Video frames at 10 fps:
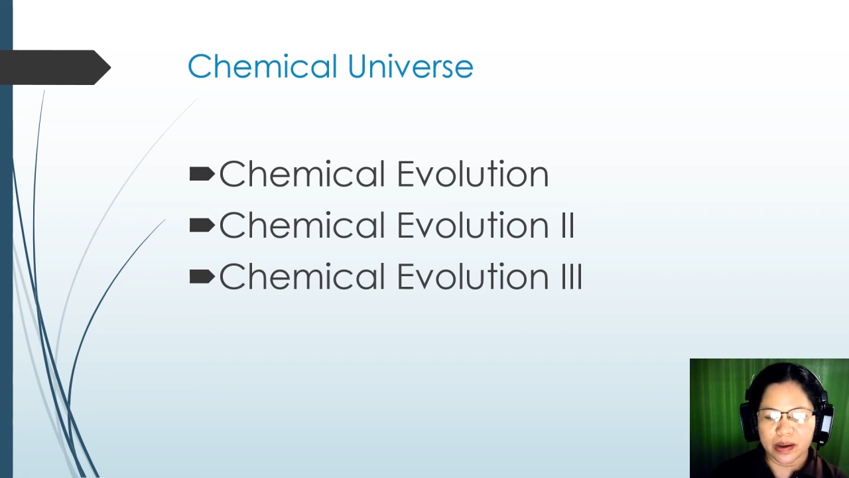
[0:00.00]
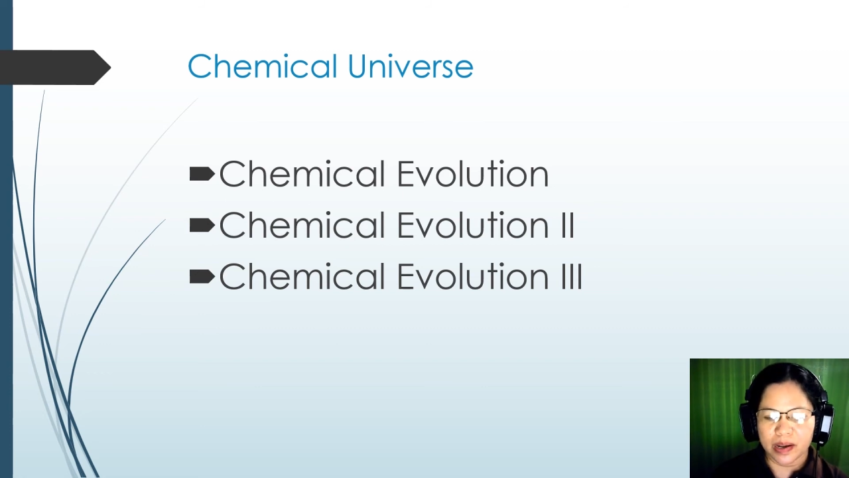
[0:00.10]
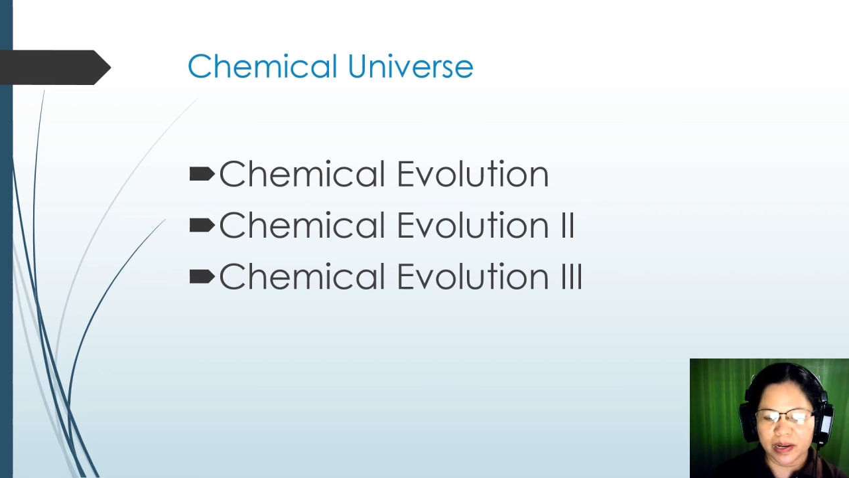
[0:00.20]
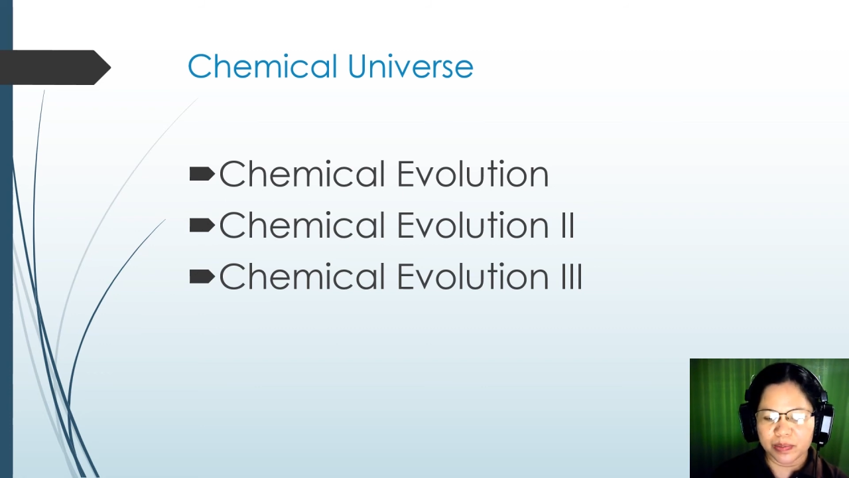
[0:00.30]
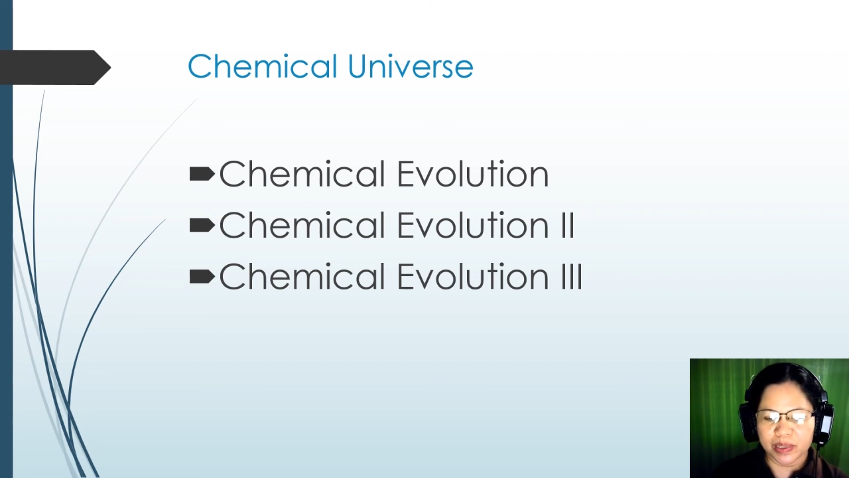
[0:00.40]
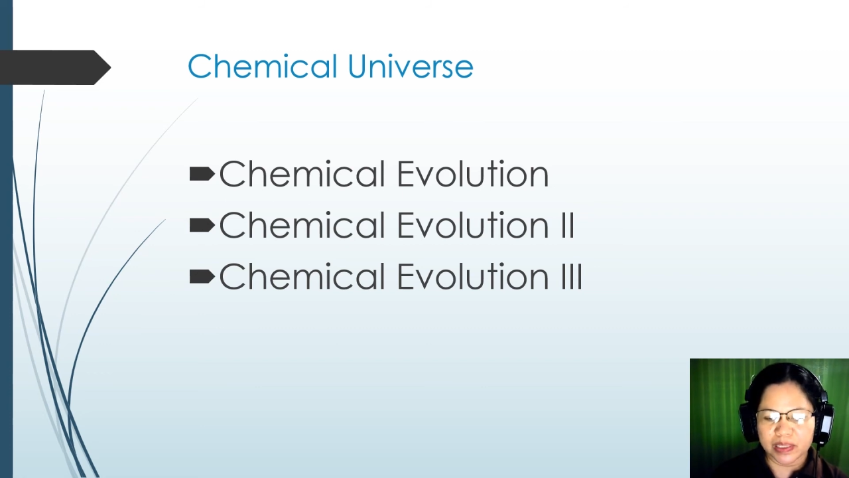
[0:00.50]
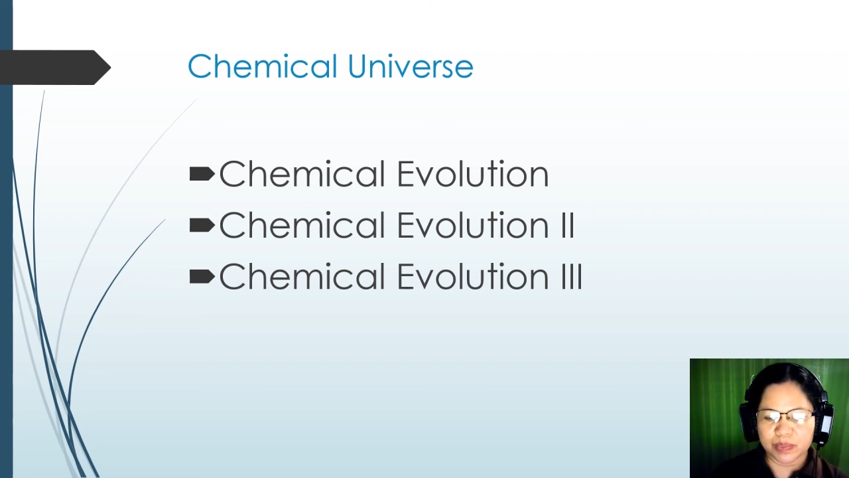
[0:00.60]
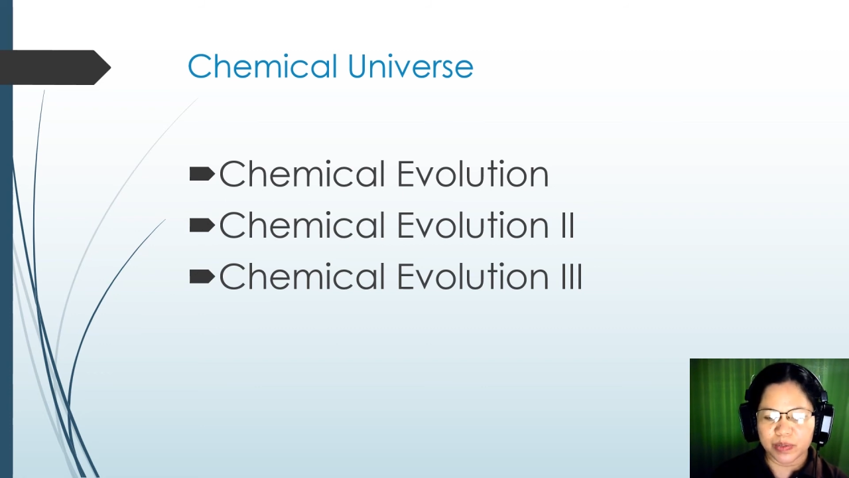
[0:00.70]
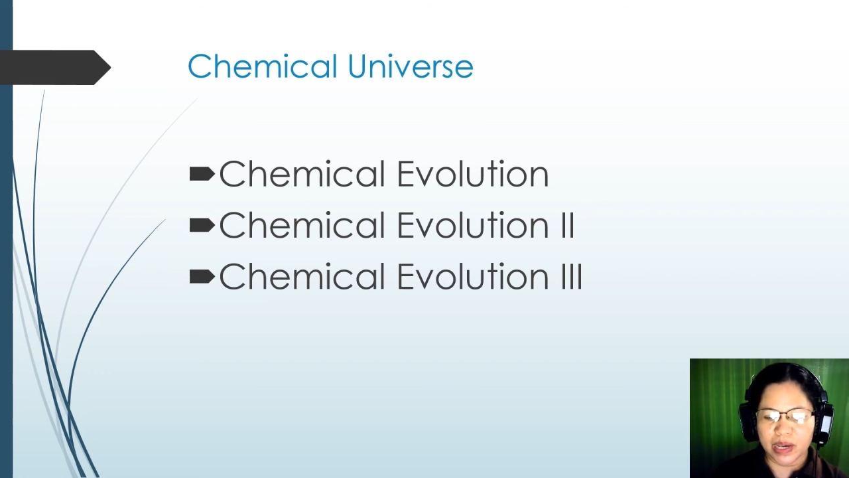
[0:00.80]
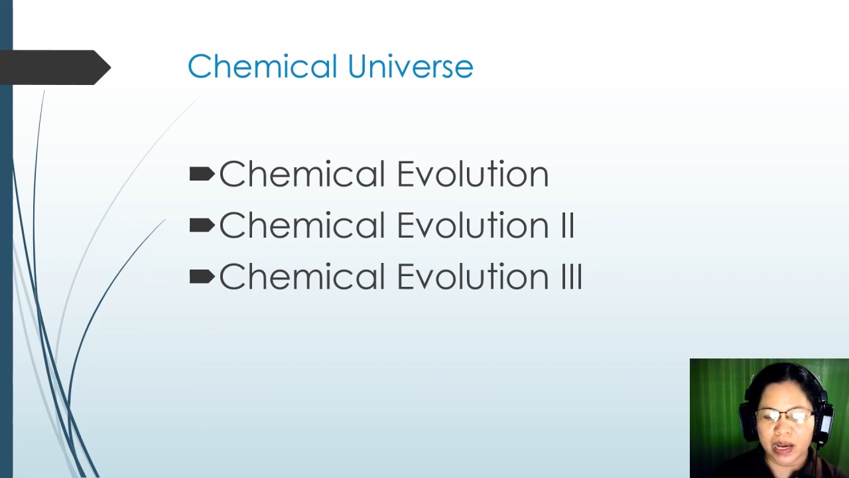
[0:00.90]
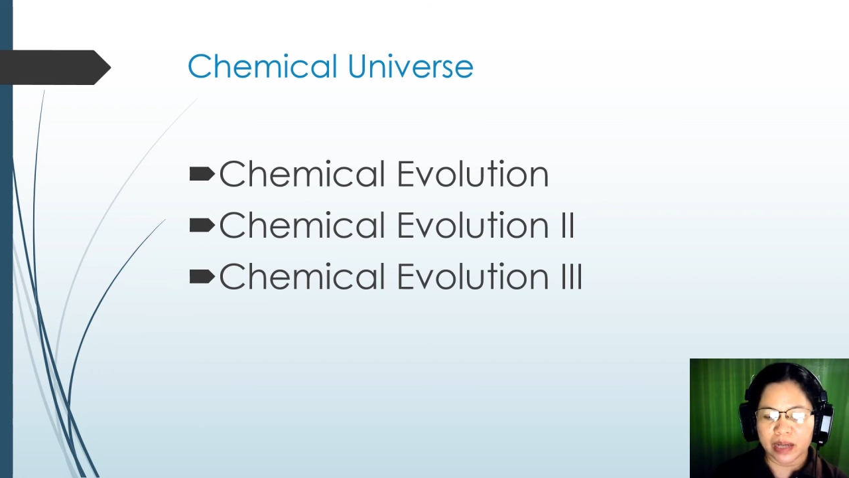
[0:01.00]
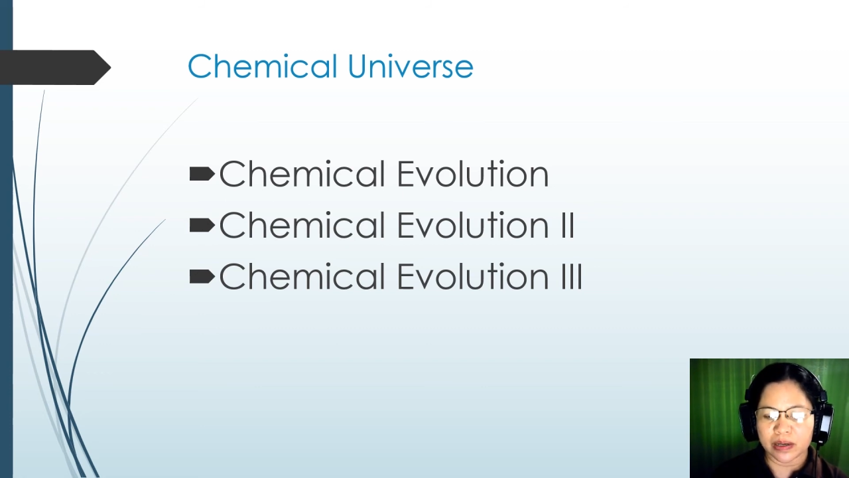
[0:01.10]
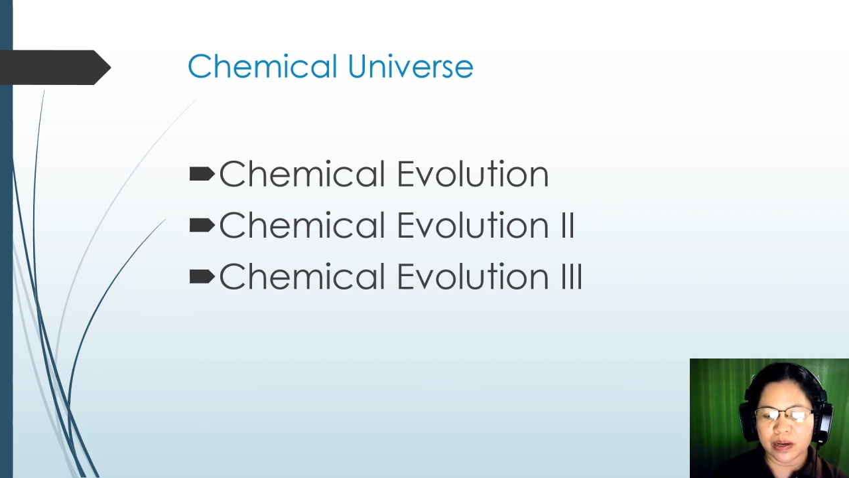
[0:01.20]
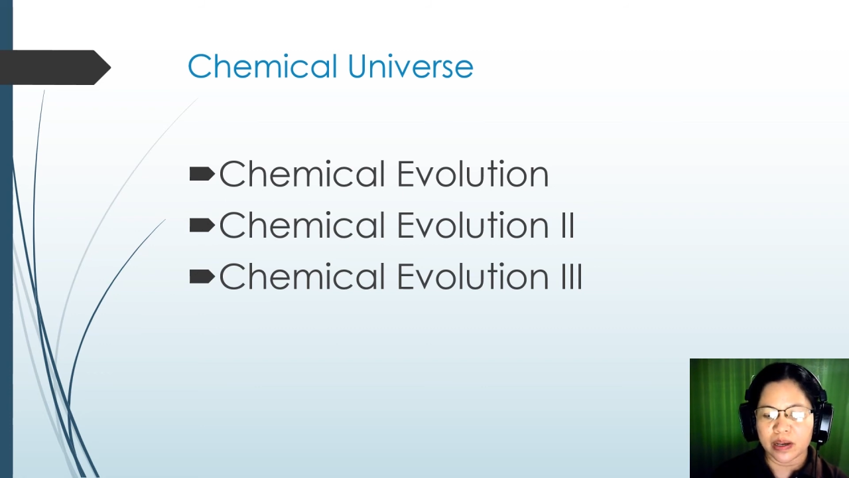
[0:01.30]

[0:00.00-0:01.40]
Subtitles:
elements beyond